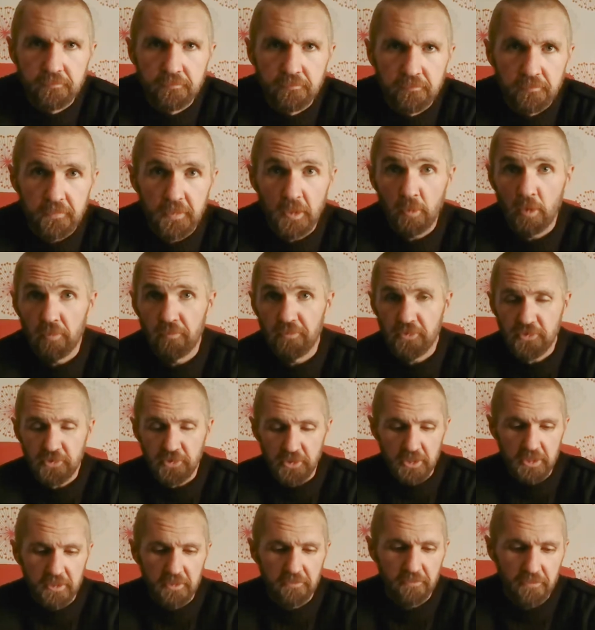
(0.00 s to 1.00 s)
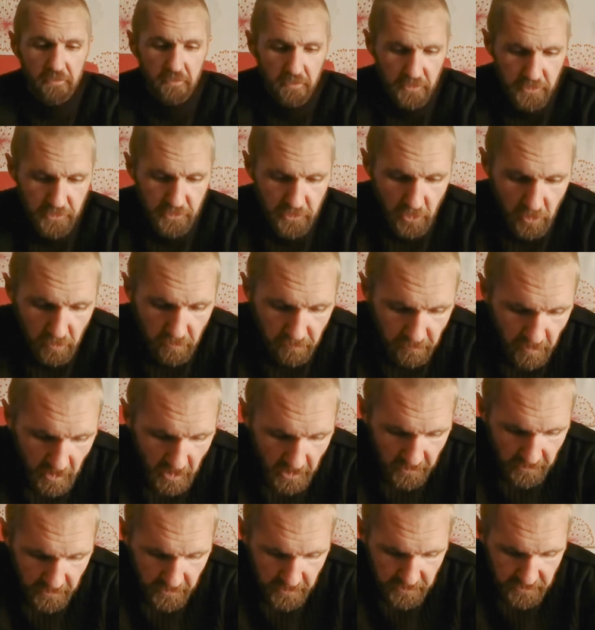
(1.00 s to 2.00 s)
Now obviously for a stove like
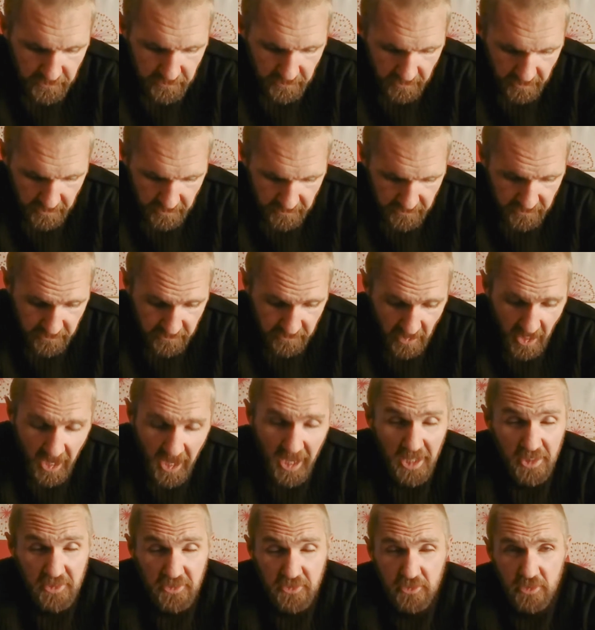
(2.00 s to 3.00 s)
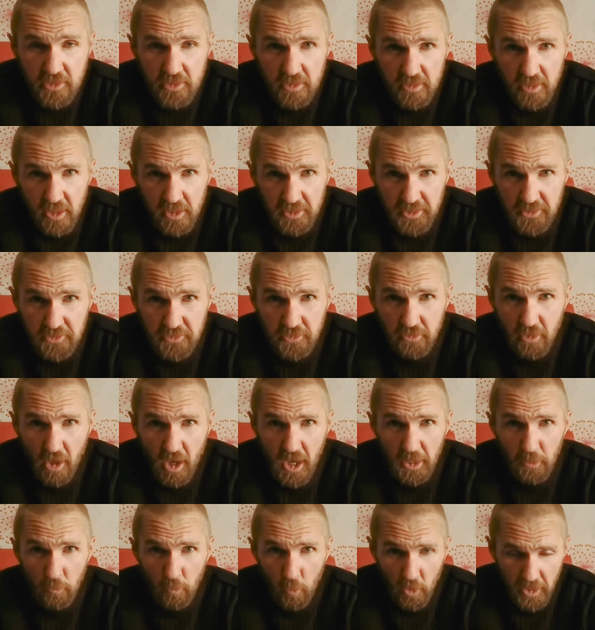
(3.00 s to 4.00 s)
this, its size and its
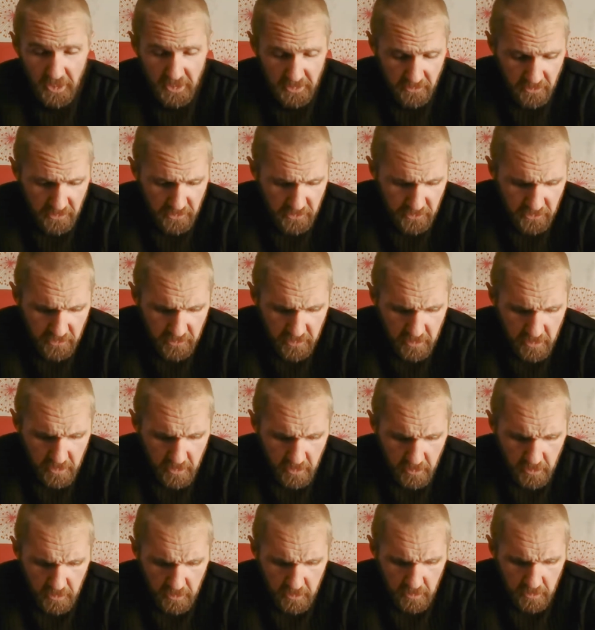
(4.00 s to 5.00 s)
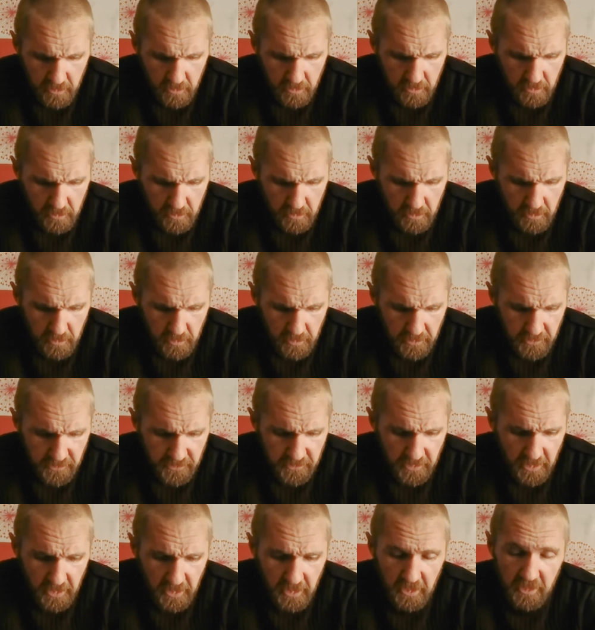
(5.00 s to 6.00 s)
lightweightness is
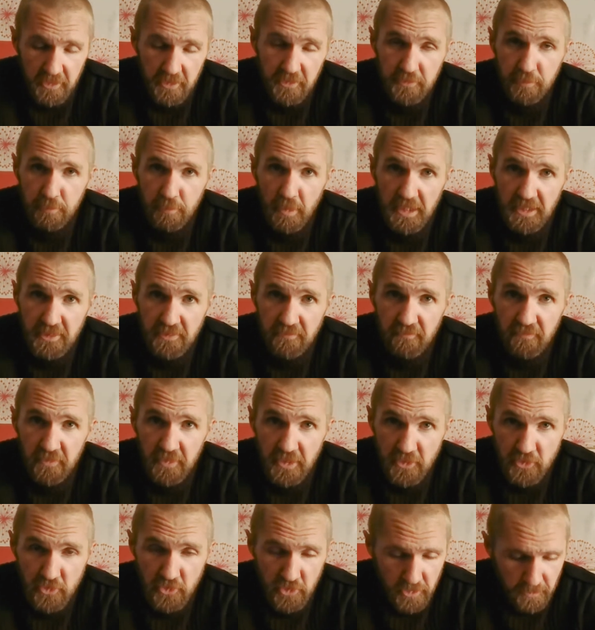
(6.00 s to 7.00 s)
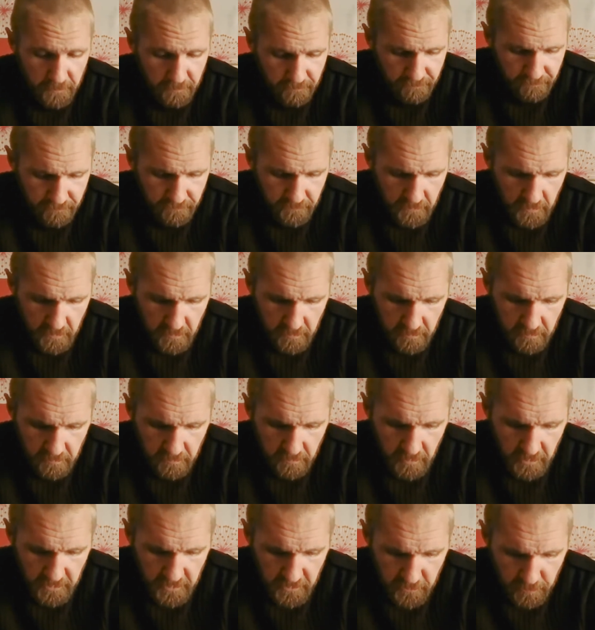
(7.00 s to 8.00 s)
its main feature,
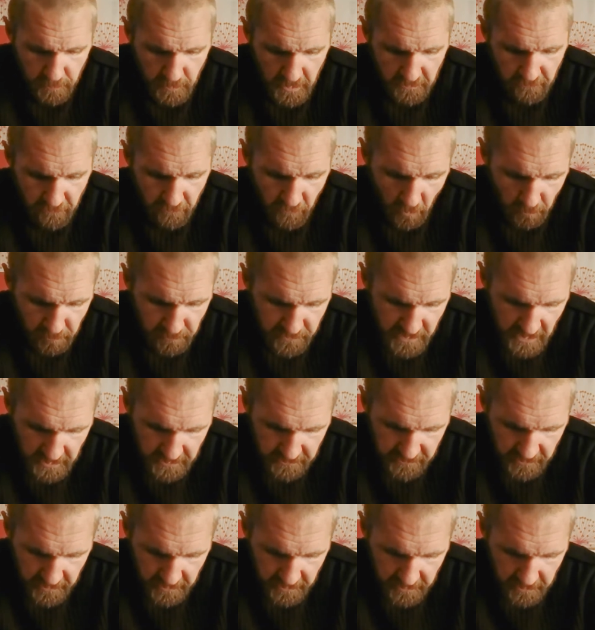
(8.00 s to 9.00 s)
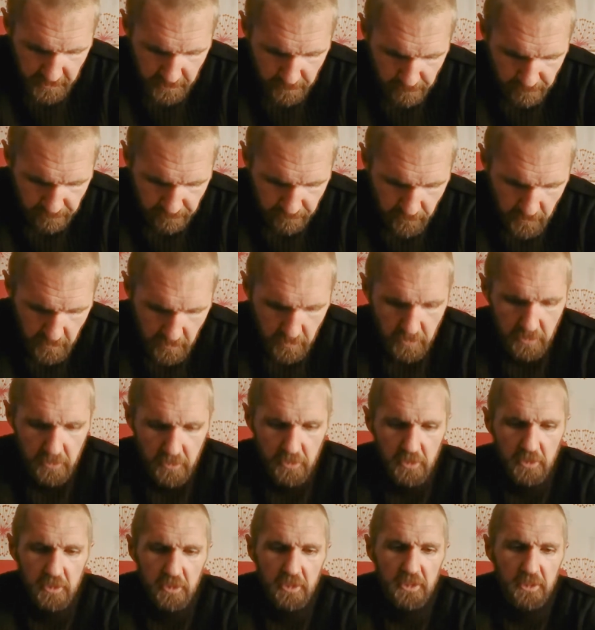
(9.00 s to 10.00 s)
and it's made from titanium,
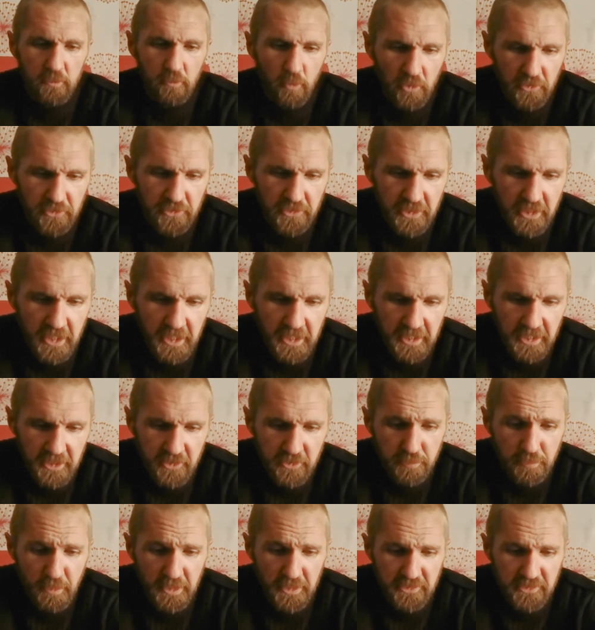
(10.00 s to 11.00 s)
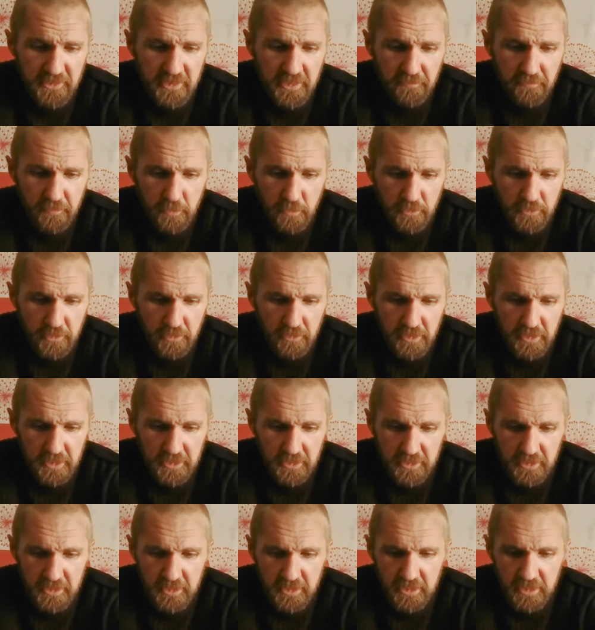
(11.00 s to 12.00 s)
and it wasn't that expensive. It was only in
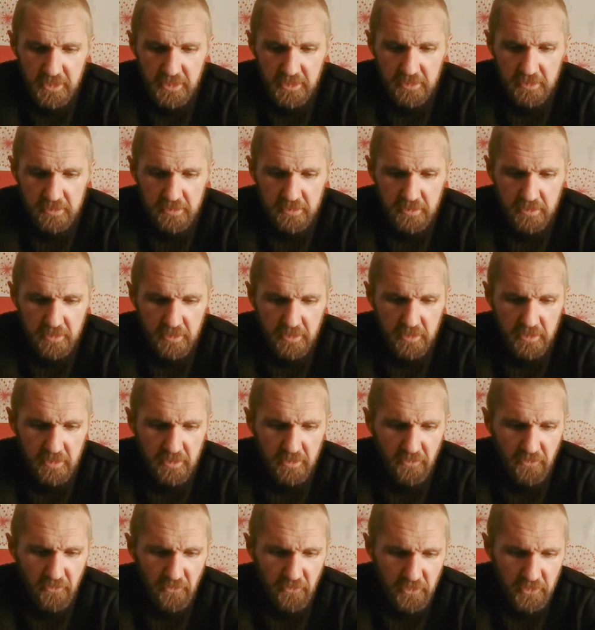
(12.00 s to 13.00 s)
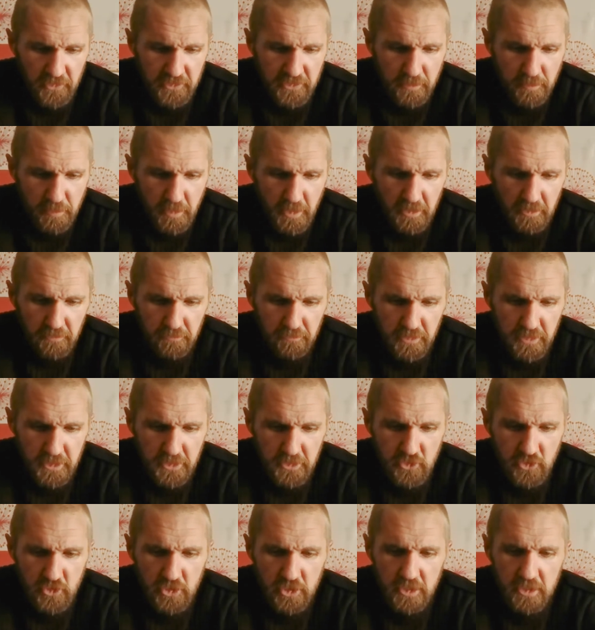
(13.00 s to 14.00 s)
the £30 range.